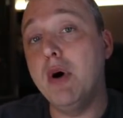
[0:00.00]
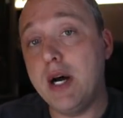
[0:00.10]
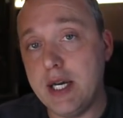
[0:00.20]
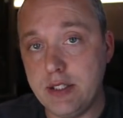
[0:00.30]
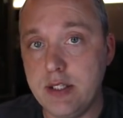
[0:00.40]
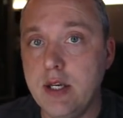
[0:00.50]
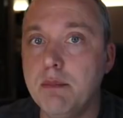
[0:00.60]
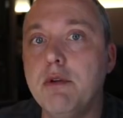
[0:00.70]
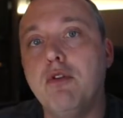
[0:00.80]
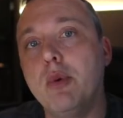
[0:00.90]
but
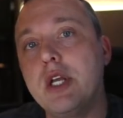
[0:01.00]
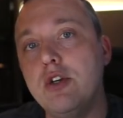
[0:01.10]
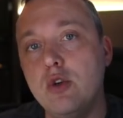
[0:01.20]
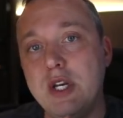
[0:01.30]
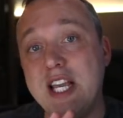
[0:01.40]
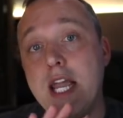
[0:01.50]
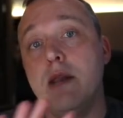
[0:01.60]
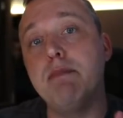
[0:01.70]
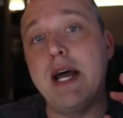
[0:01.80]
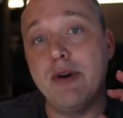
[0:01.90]
before we can do any
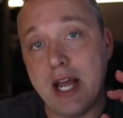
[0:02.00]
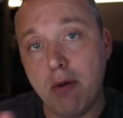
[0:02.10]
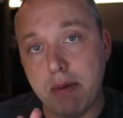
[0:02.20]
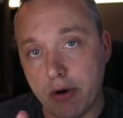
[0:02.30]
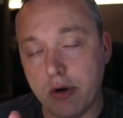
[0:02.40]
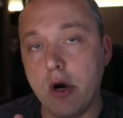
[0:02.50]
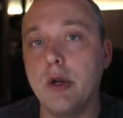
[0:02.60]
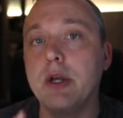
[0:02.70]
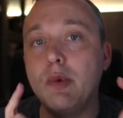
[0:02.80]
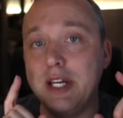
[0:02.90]
inbound, outbound
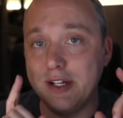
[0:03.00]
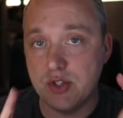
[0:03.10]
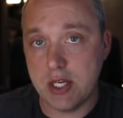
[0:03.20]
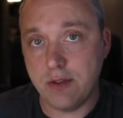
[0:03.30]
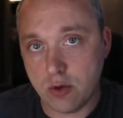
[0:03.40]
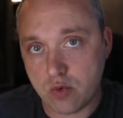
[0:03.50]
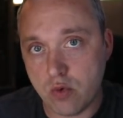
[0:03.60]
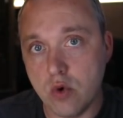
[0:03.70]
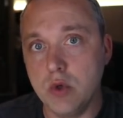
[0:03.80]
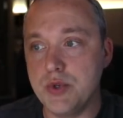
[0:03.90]
calling, we need to set those
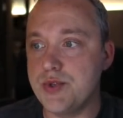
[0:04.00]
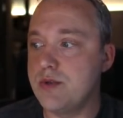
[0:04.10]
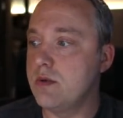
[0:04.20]
rules.